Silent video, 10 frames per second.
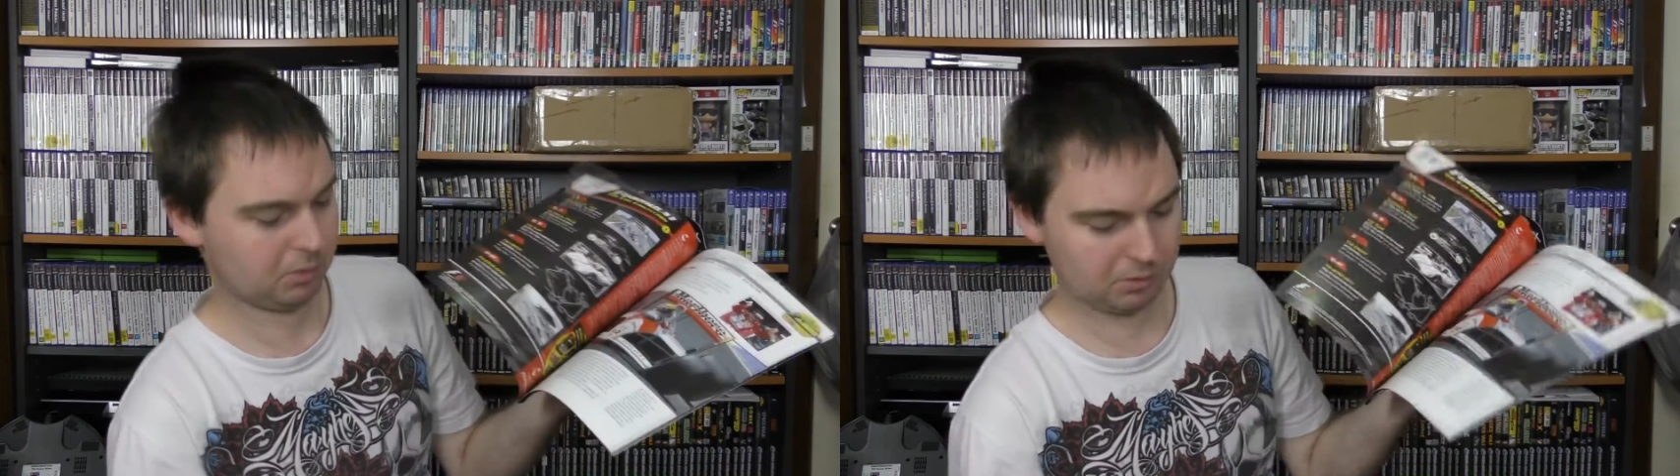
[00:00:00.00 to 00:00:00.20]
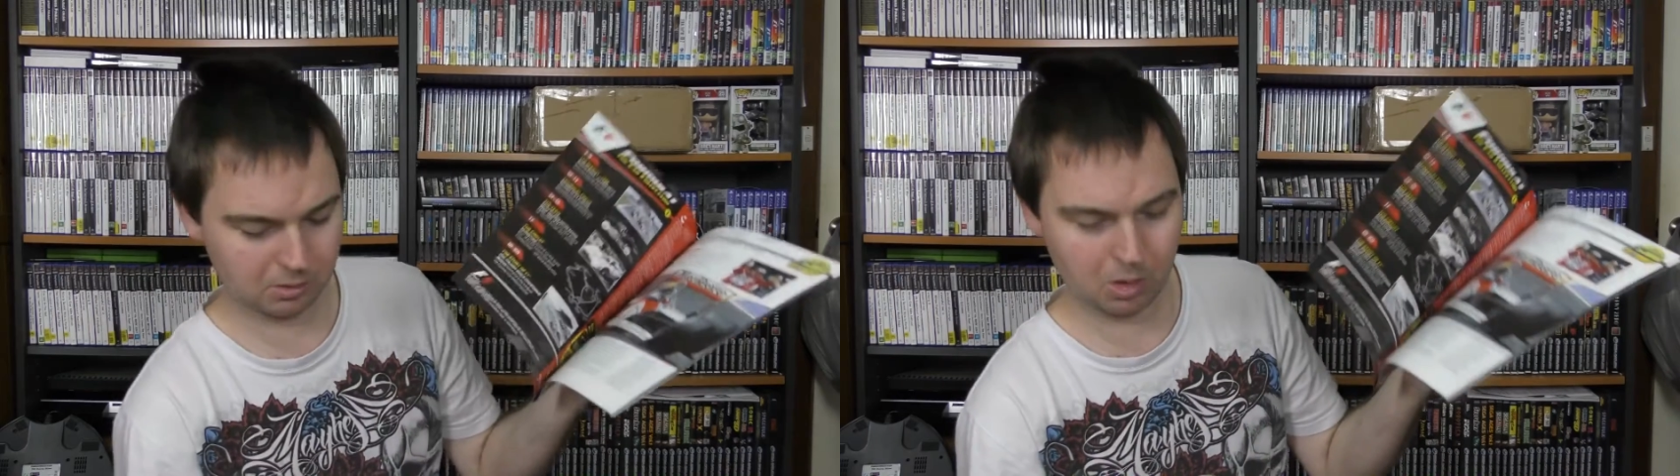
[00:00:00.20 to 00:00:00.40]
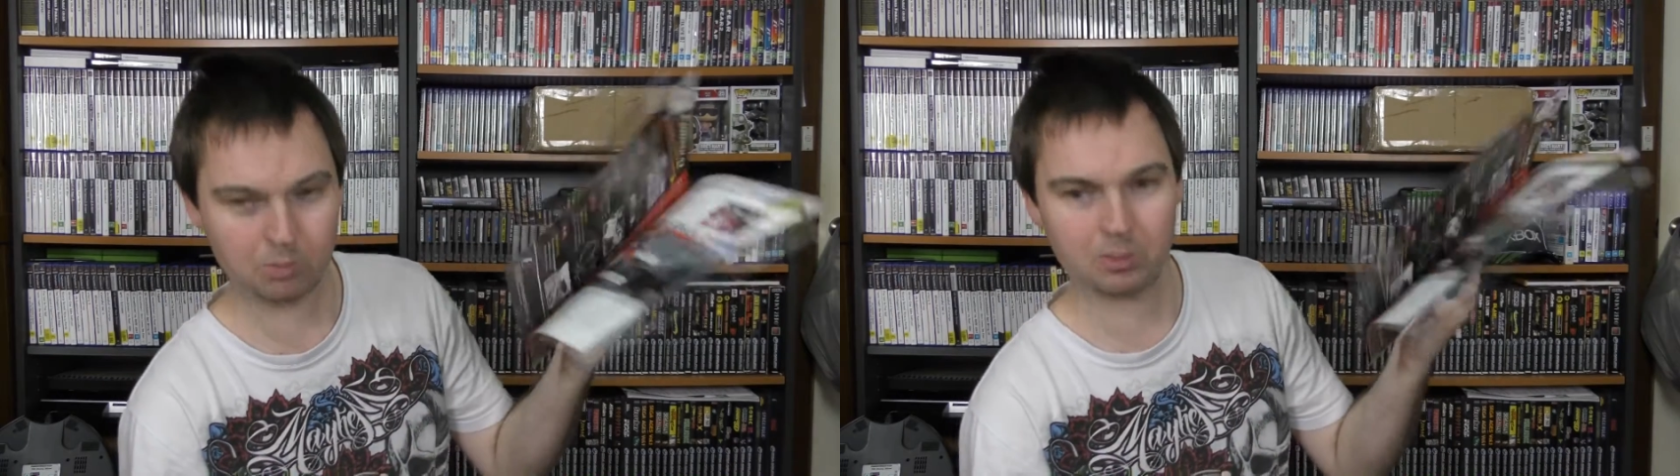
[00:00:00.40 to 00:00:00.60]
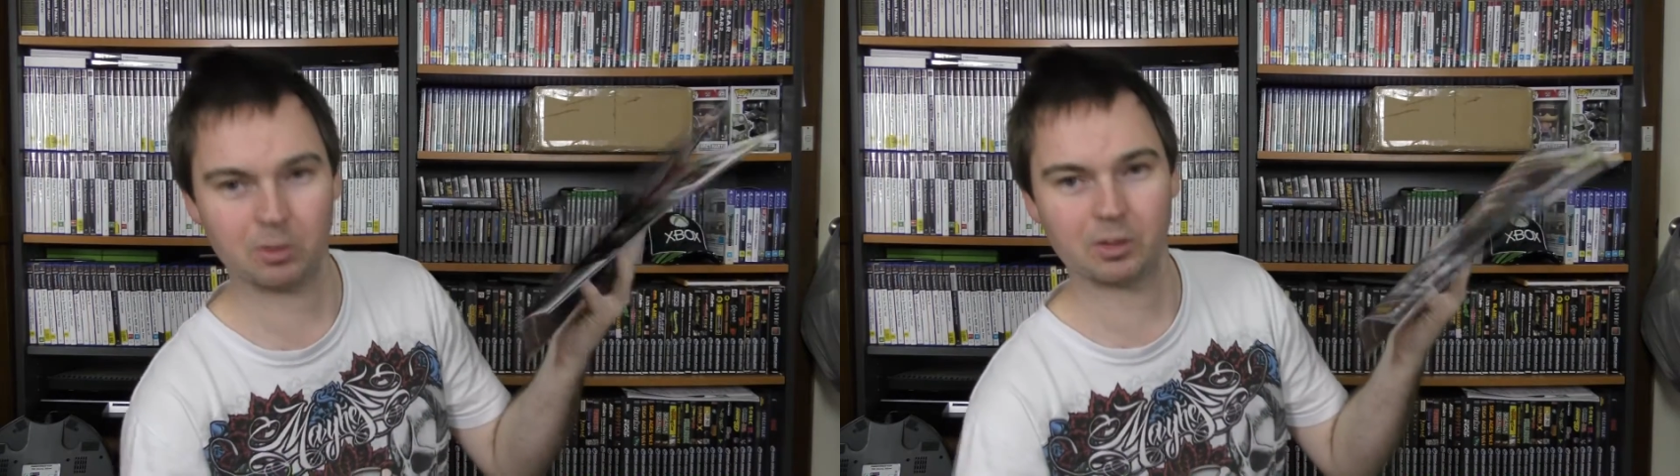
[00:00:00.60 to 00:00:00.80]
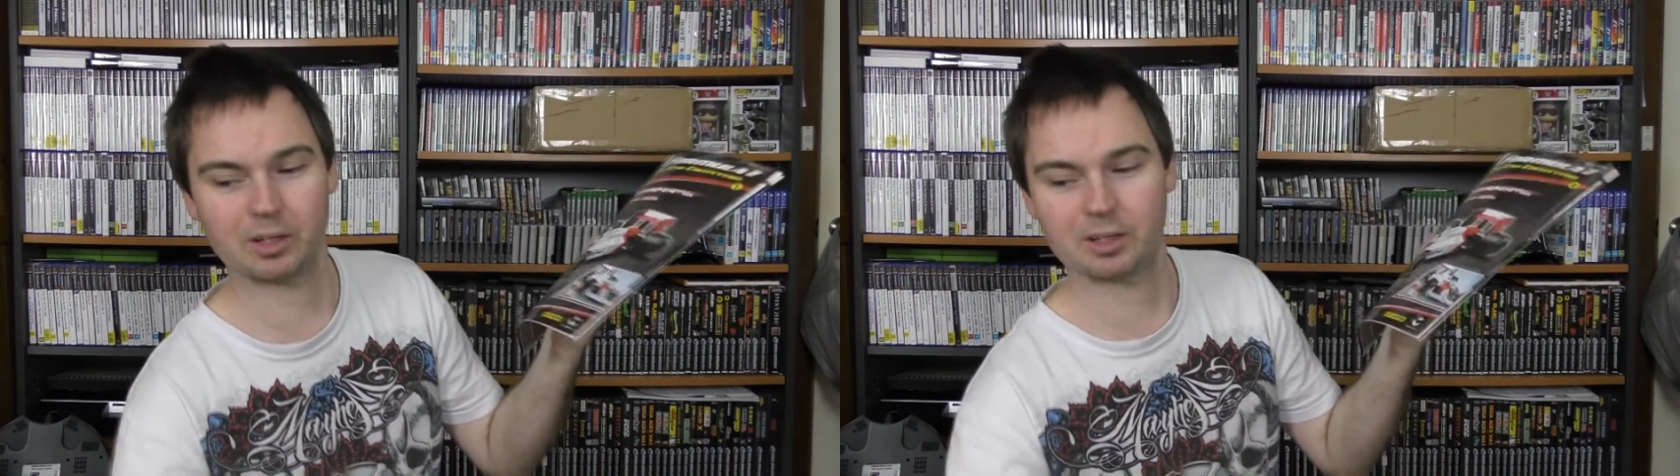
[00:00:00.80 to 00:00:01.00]
well,
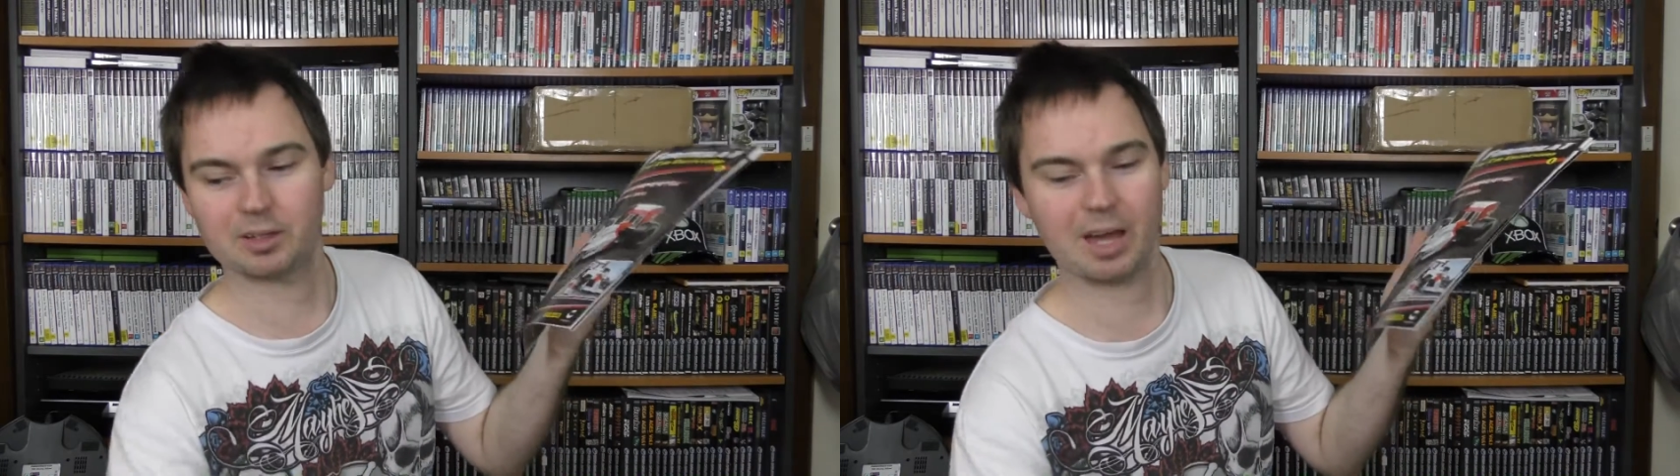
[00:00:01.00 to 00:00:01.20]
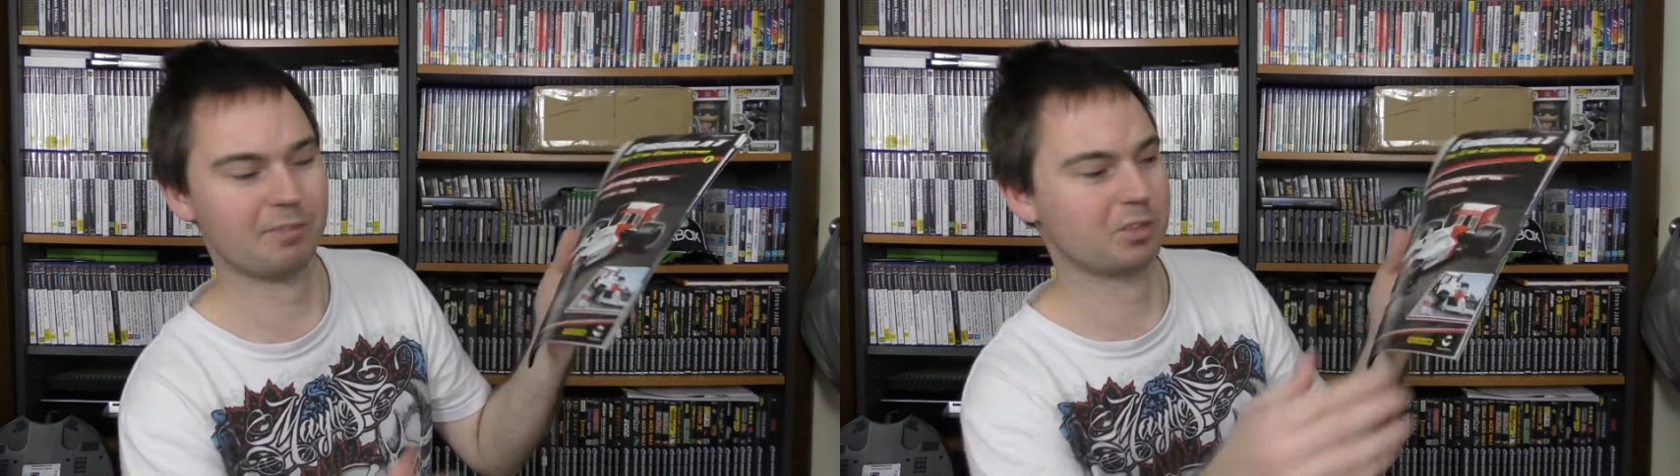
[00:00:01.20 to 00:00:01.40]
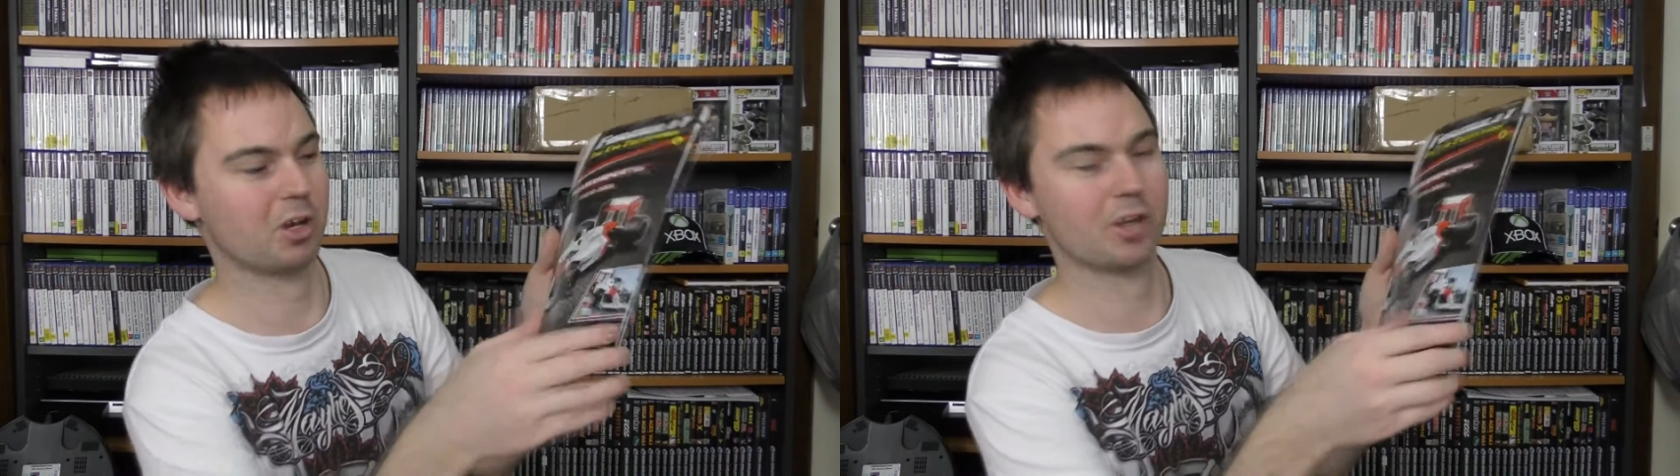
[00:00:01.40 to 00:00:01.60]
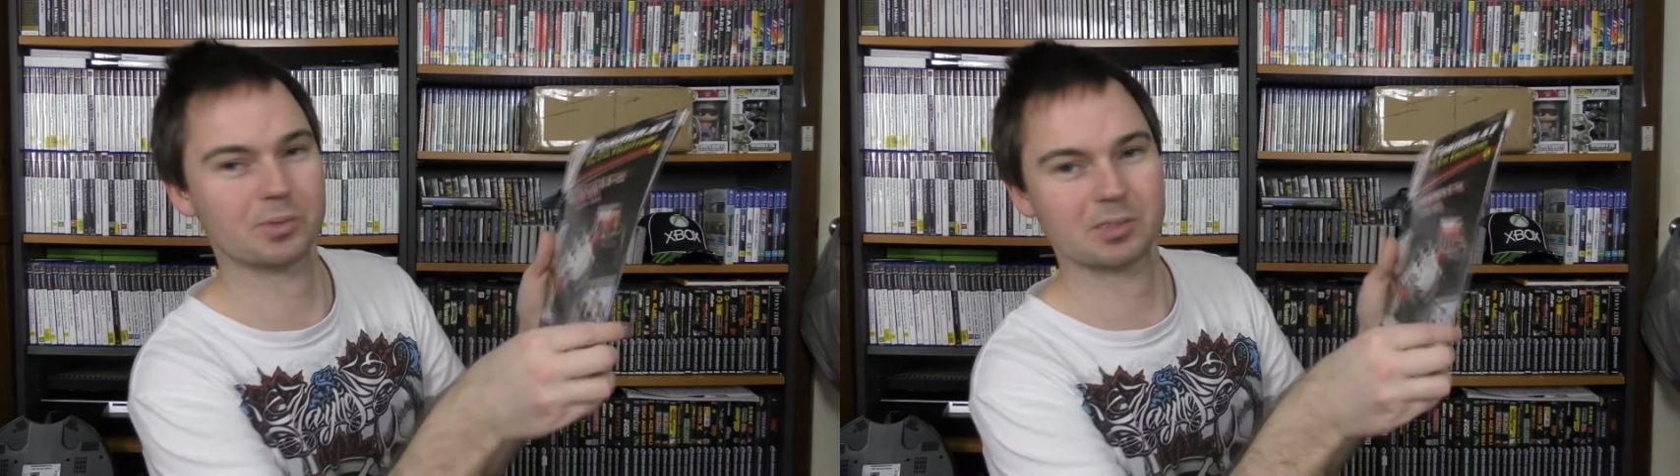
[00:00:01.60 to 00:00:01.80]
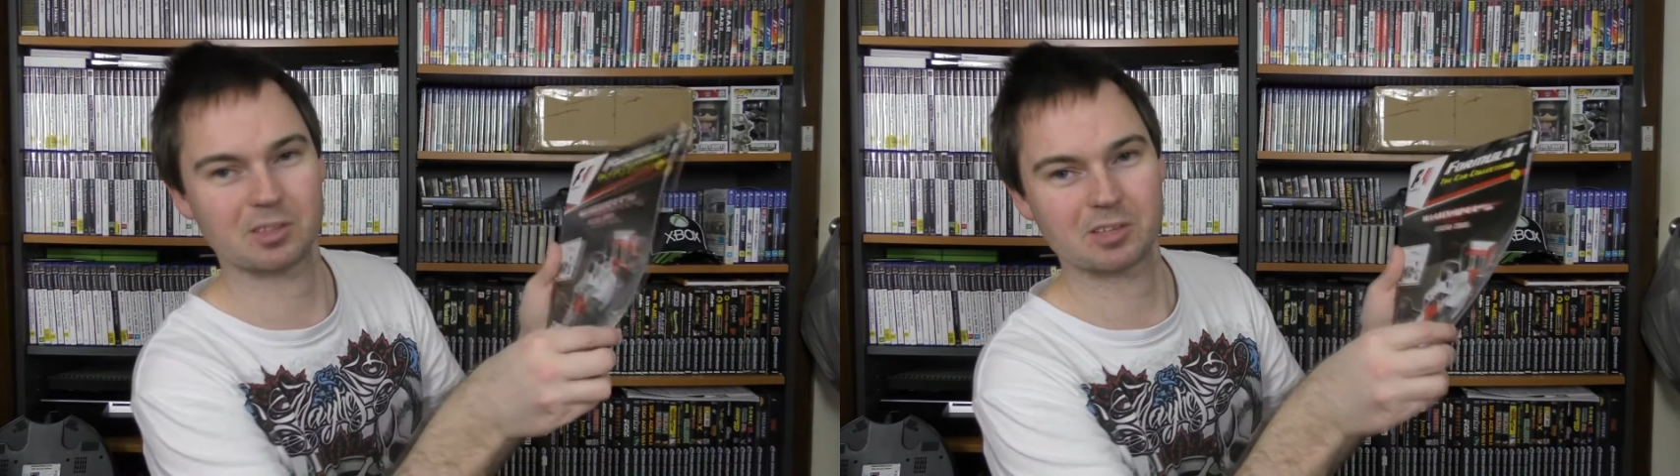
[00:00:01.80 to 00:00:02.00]
all the
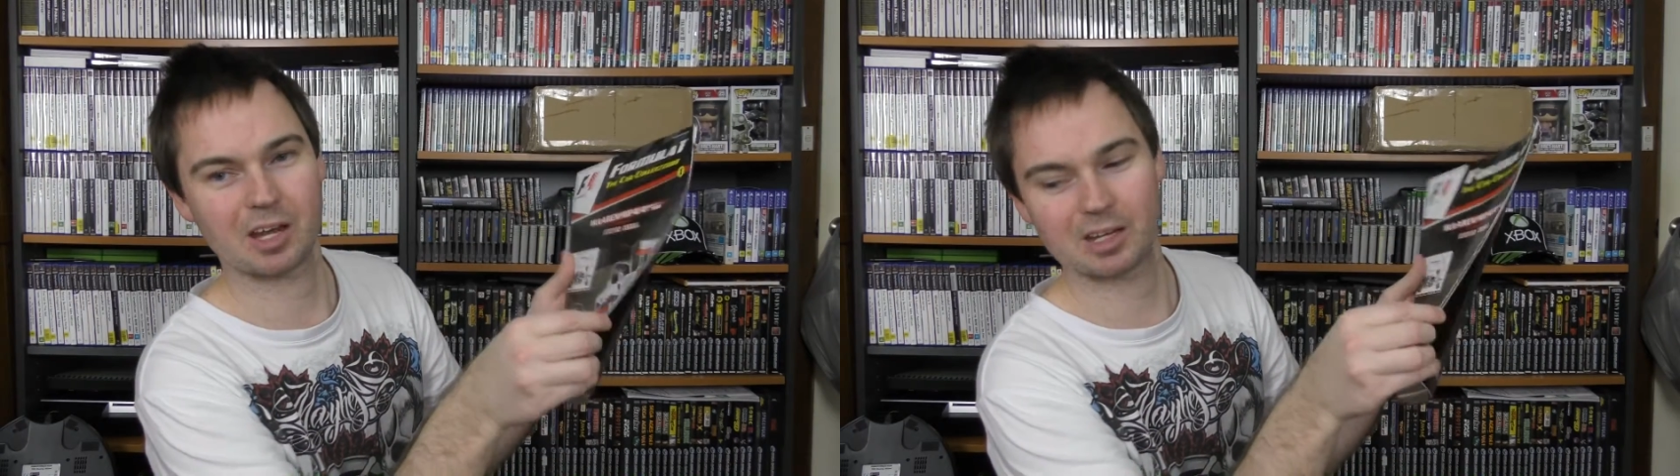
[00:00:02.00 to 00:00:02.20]
advertisements to say